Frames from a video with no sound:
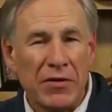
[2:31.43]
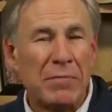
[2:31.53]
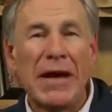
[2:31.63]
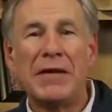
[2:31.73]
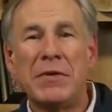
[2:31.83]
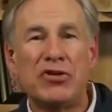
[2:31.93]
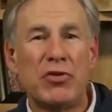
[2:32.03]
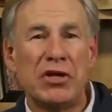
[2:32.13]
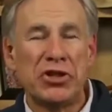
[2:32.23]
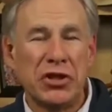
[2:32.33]
the Biden
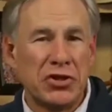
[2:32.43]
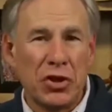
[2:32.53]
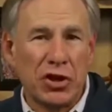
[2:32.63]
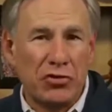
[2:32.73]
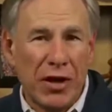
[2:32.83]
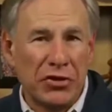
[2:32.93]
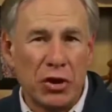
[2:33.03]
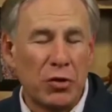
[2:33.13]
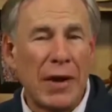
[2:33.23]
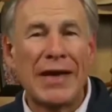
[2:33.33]
administration is going to try
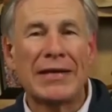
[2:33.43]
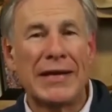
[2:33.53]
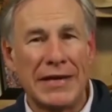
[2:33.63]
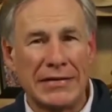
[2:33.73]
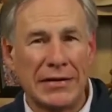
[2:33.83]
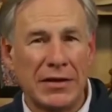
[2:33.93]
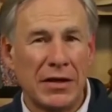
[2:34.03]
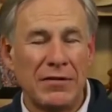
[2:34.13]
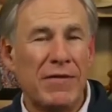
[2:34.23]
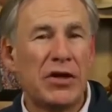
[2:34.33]
to eradicate
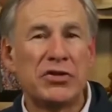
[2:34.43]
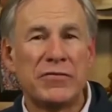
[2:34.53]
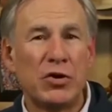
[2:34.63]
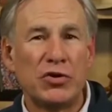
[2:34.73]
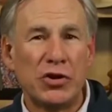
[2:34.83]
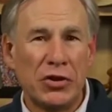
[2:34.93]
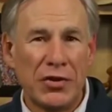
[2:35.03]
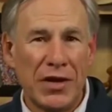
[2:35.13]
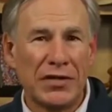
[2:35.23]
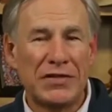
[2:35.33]
fossil fuels in
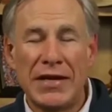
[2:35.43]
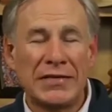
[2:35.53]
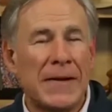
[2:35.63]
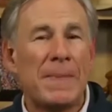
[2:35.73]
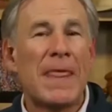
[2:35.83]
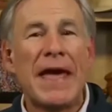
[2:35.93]
the United States,